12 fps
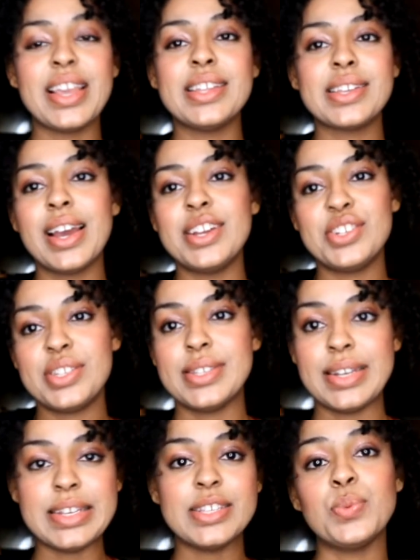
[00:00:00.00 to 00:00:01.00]
It's kind of just,
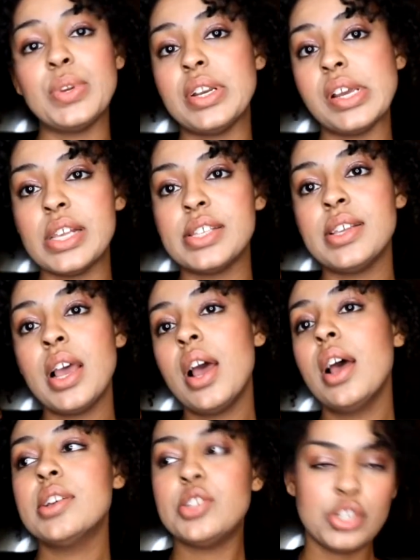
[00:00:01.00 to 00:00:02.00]
it is what it is
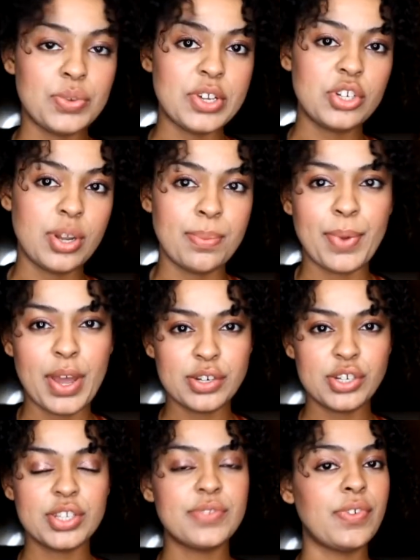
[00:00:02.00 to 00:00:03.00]
situation, but
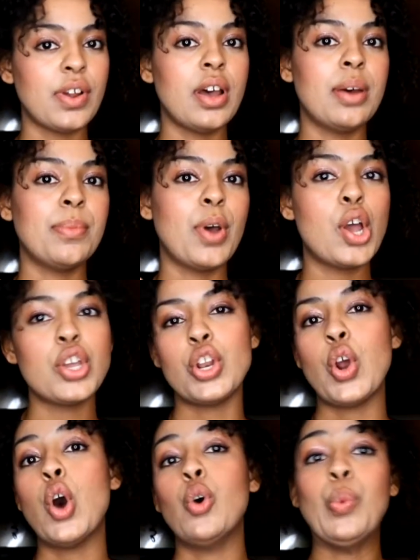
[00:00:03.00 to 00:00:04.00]
just from, you
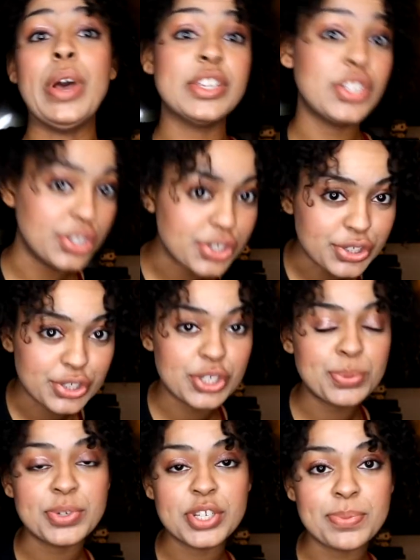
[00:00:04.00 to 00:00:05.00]
know, a Westerner's
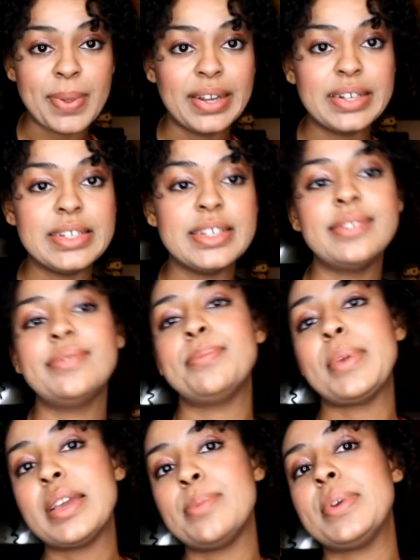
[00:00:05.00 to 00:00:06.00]
perspective,
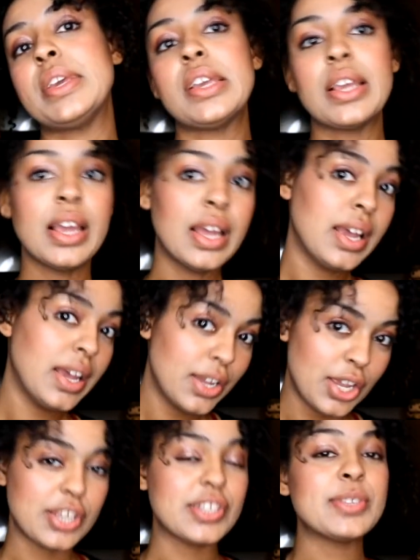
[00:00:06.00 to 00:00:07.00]
maybe
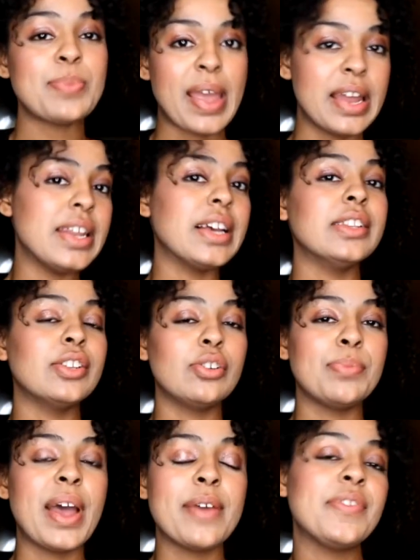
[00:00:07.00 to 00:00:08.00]
expanding a little
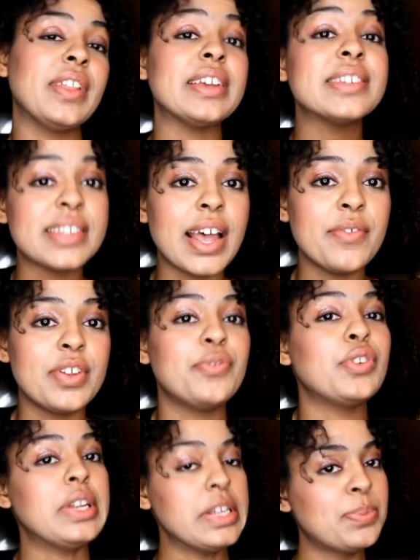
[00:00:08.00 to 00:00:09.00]
bit. I feel like 7, if
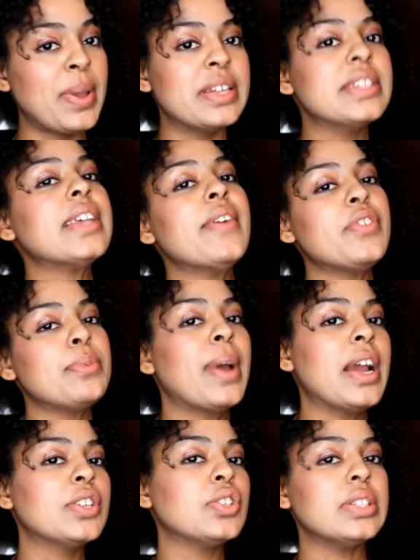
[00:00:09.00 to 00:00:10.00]
you're going to expand to 7, you
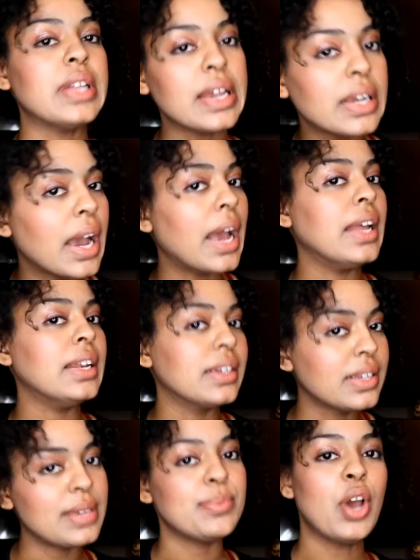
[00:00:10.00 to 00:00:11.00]
might as well like kind of
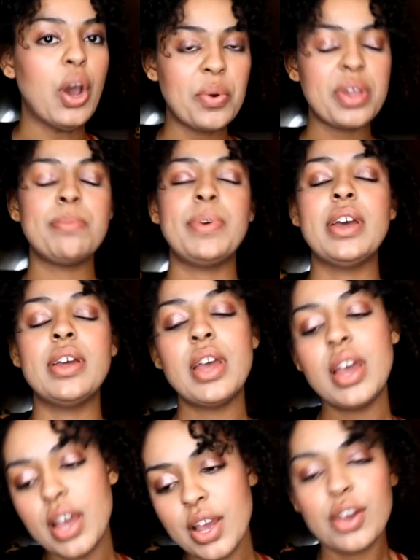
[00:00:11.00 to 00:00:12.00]
keep going, but
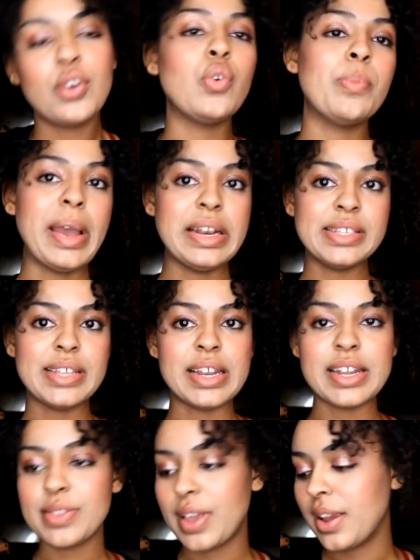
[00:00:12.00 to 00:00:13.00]
who am I to say
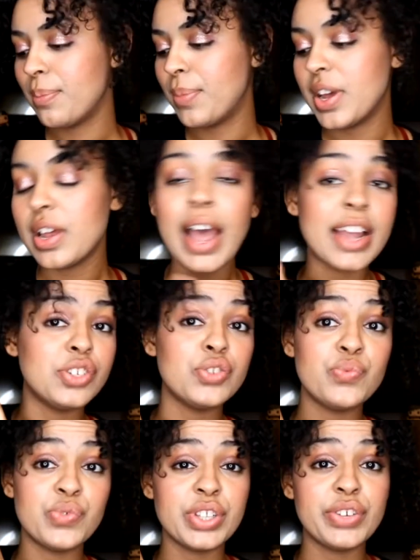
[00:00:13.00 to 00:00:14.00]
anything? But I do
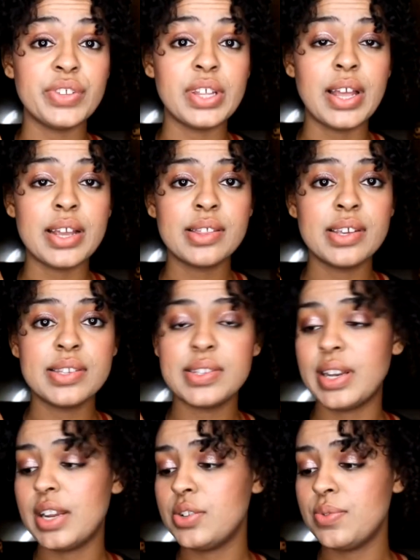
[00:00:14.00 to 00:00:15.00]
really like this,
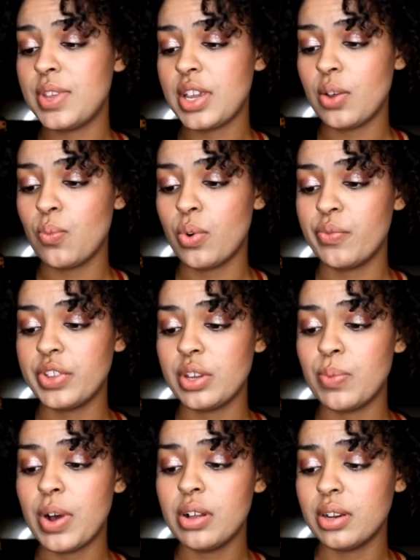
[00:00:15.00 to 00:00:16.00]
and I do think it wore really
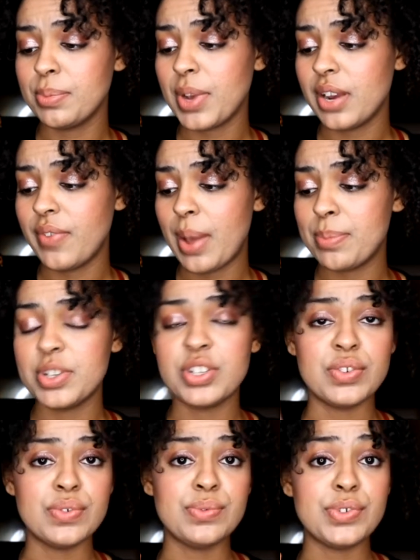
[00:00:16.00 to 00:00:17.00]
well, and I'm kind of happy
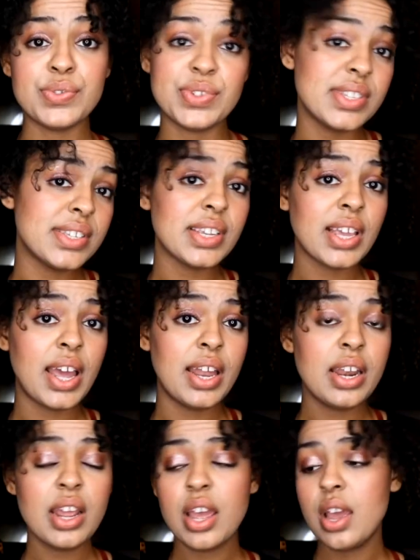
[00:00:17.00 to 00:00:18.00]
to use this
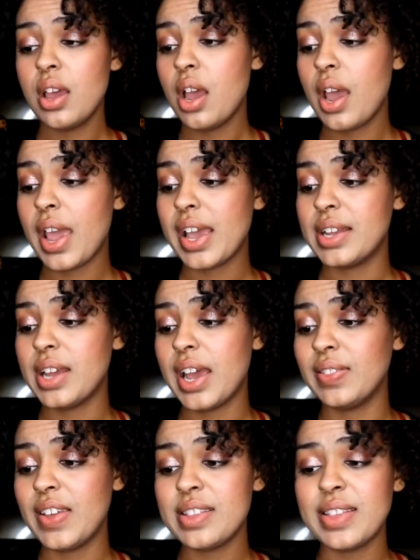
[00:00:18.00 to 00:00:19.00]
again. And I
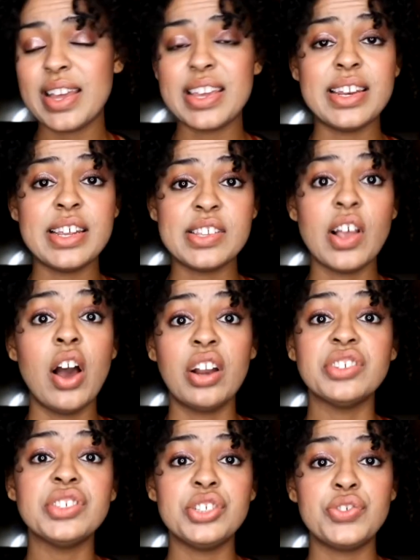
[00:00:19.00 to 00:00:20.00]
like that it is
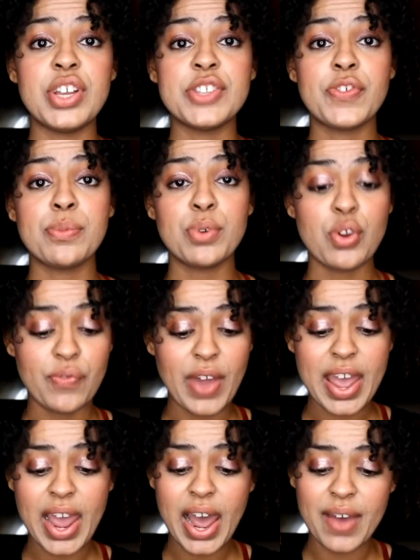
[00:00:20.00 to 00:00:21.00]
honestly transfer proof.
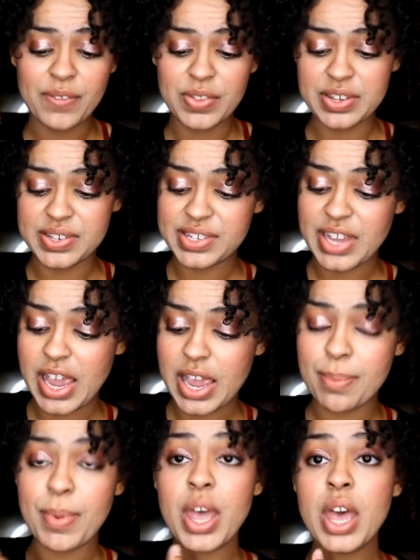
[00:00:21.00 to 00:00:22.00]
I have the
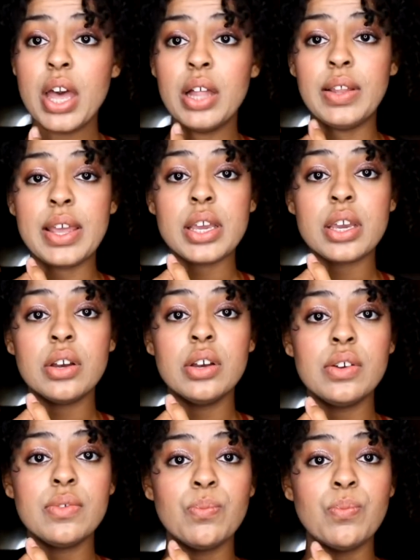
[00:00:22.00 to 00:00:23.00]
same like
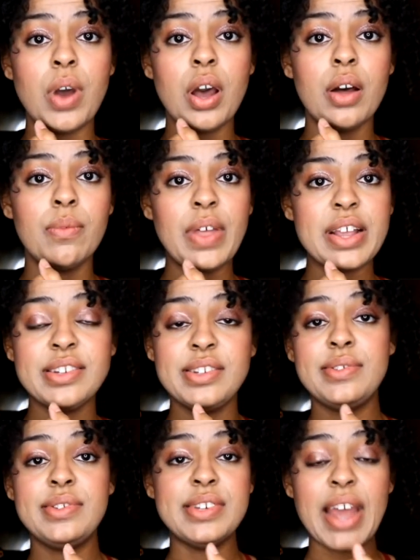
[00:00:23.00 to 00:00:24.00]

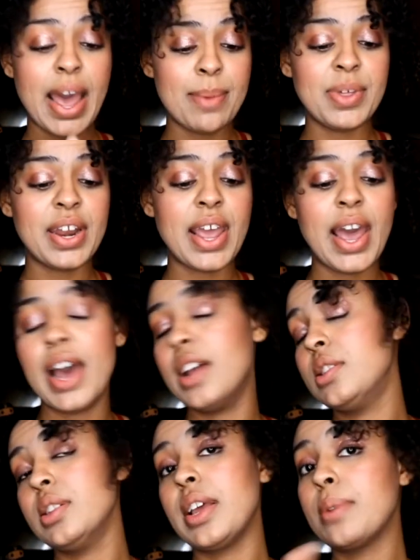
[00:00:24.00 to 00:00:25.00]
dab that I had
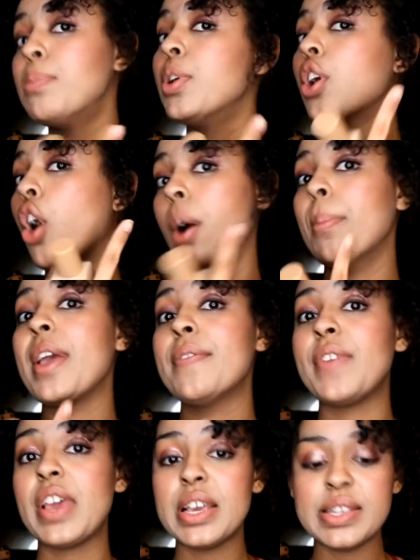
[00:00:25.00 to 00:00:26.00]
to like put it on my
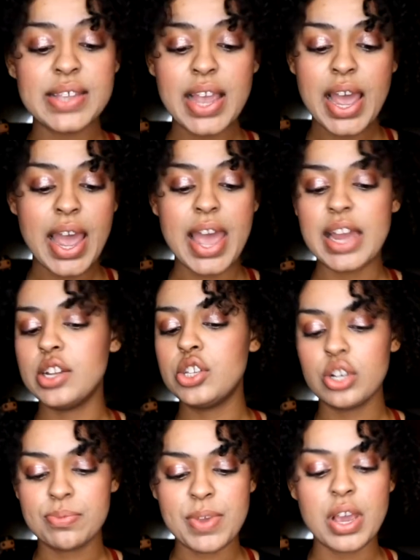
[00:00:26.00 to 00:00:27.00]
face, and it
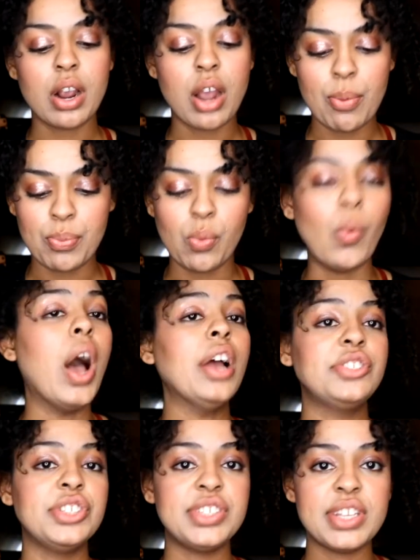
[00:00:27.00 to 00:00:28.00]
took me a couple
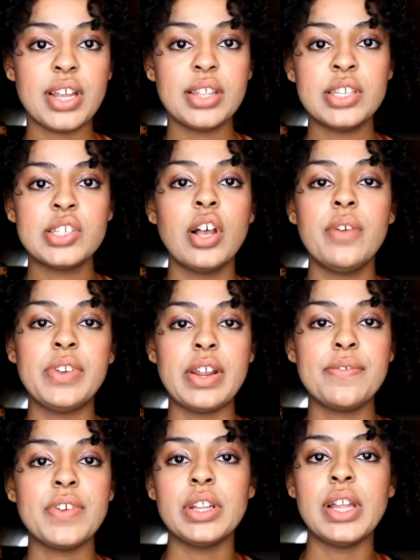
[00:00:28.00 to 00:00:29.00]
washes to get this off, and I
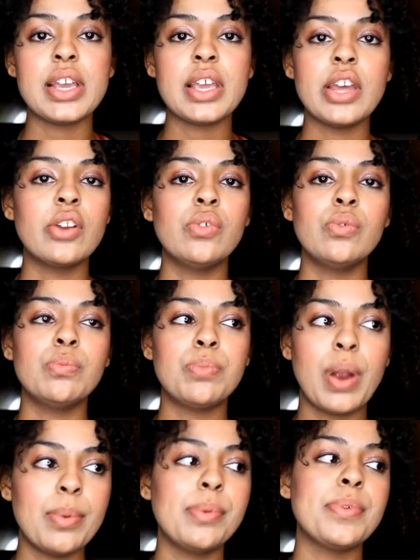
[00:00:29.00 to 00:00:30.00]
feel like it'll
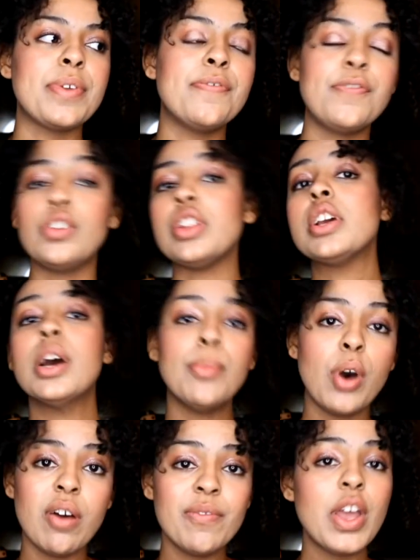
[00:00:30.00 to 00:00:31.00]
probably fully come
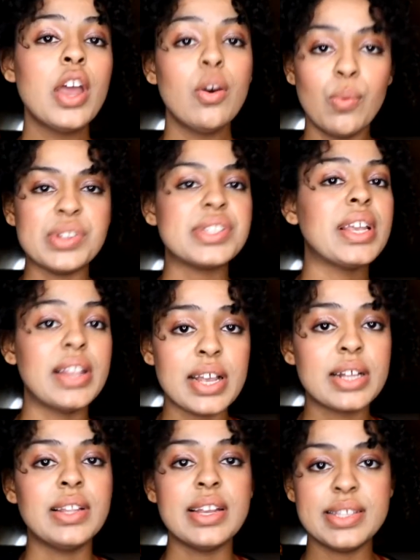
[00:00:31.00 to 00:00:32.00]
off once I like
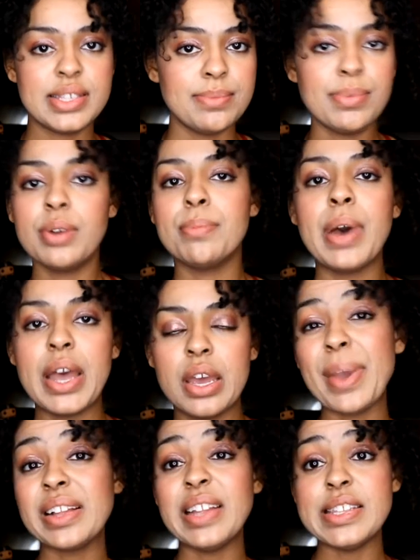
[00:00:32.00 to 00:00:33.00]
cleanse and put
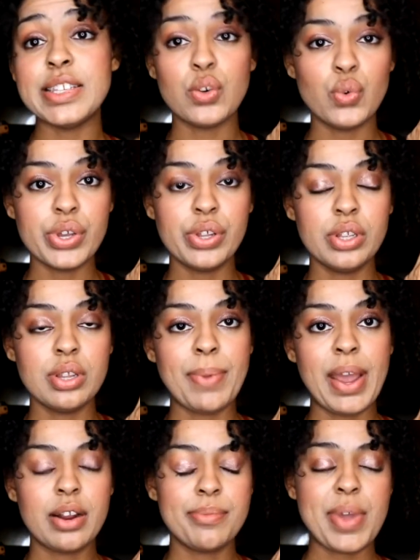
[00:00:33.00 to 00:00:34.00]
my cleansing oil on the
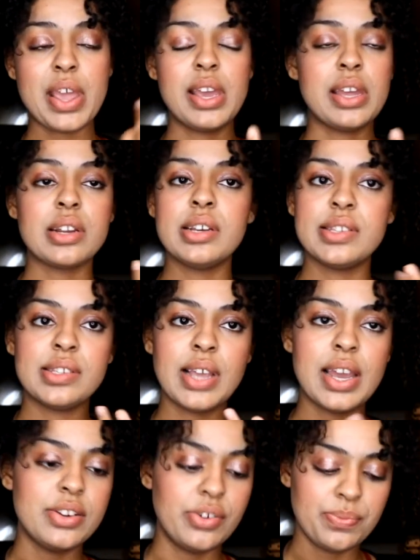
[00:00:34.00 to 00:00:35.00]
back of my hand, because
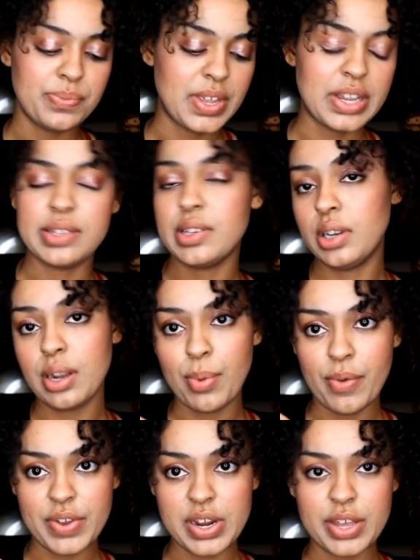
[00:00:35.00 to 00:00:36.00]
I don't think it's gonna come
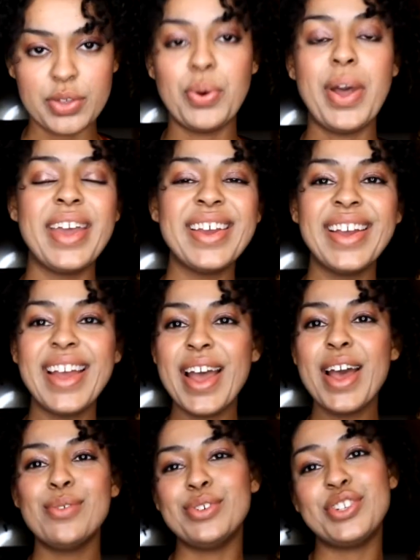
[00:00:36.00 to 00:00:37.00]
off any other way,
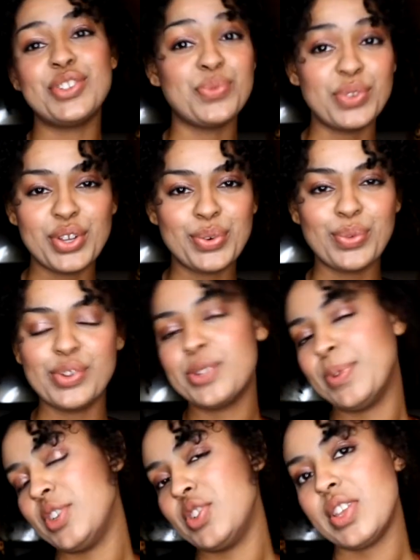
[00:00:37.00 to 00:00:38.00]
which is really cool,
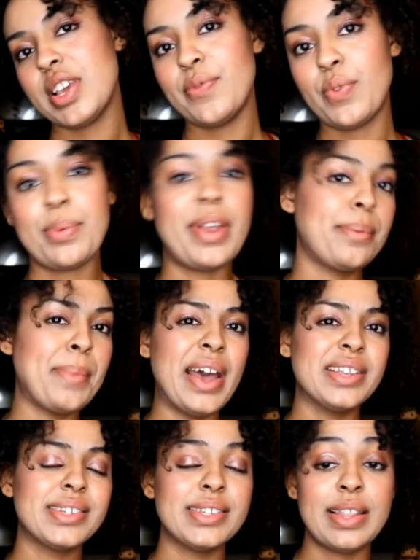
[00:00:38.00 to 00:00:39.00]
especially if we're wearing
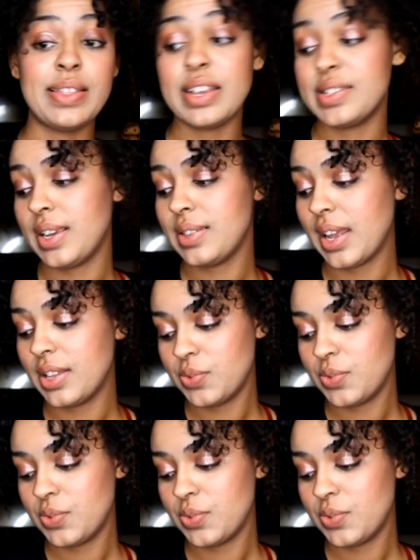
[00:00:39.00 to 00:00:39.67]
masks and things like that.